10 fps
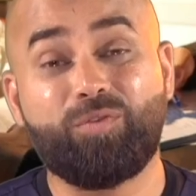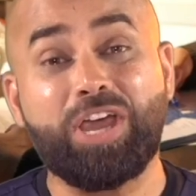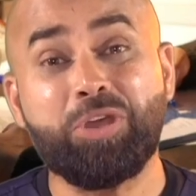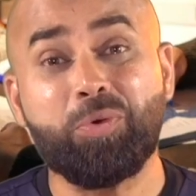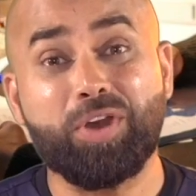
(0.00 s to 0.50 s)

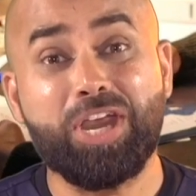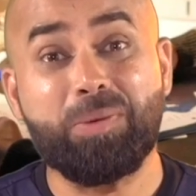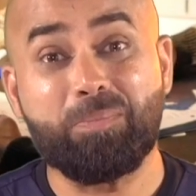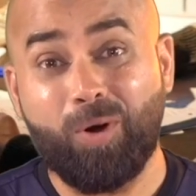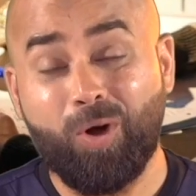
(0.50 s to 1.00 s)
When you
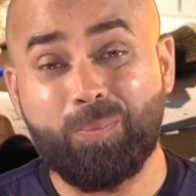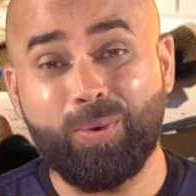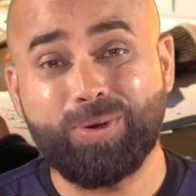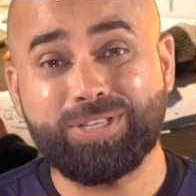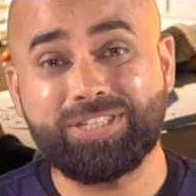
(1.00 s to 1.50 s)
read more
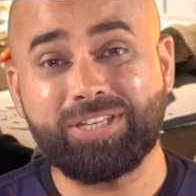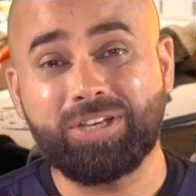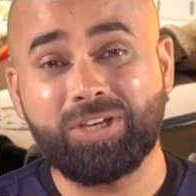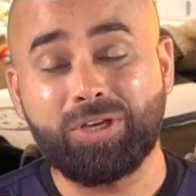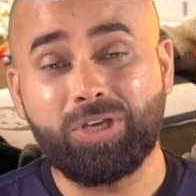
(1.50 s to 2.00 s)
books,
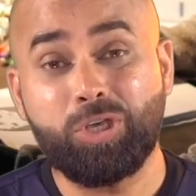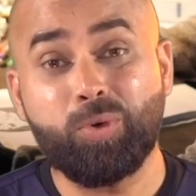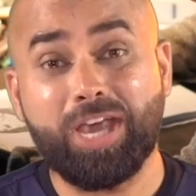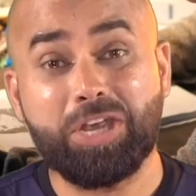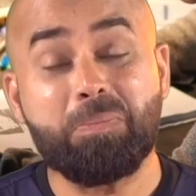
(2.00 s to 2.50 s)

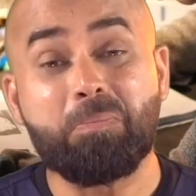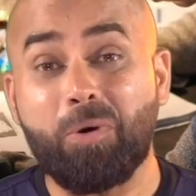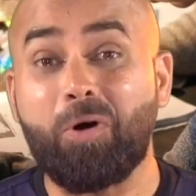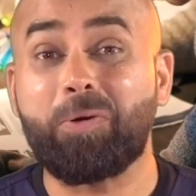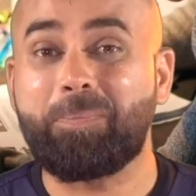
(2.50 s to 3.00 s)
you get
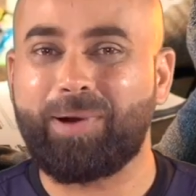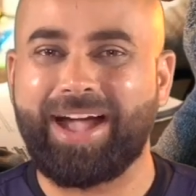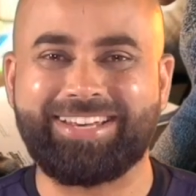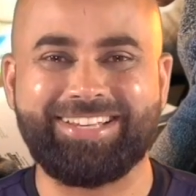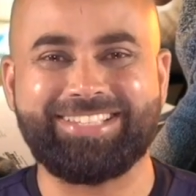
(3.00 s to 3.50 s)
more
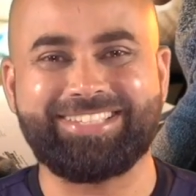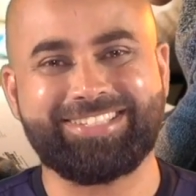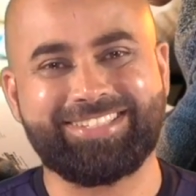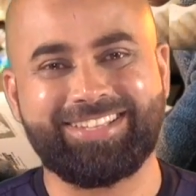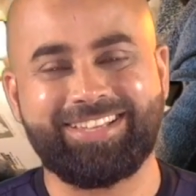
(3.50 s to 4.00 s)
practice.